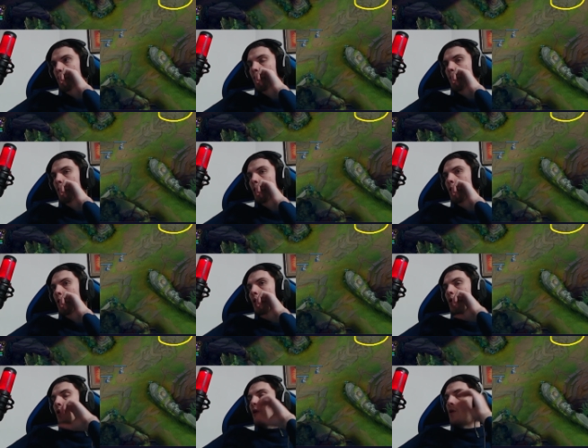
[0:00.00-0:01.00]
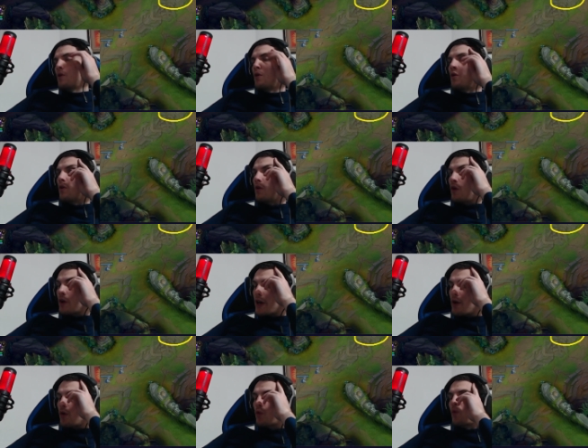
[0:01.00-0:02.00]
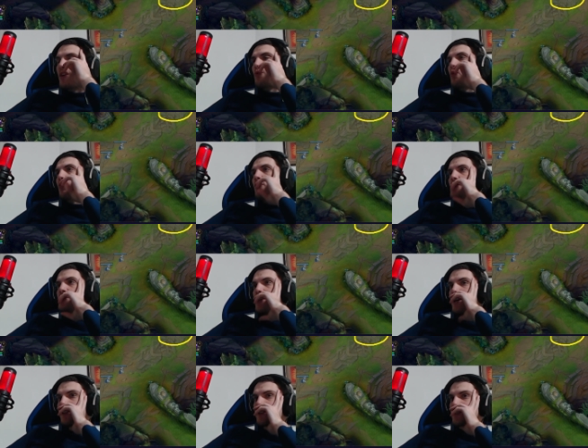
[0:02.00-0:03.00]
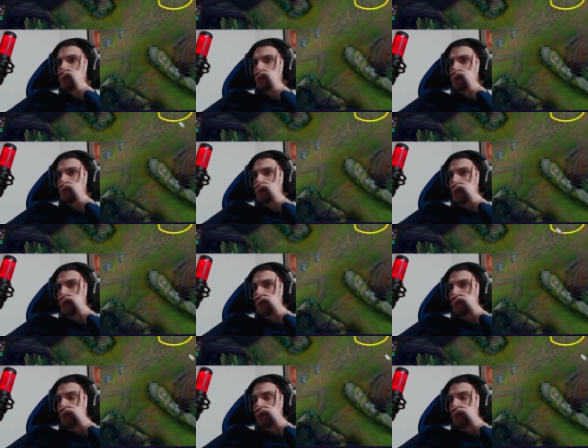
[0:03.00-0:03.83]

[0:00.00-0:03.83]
Yes. Okay. On what? On which side is this minion?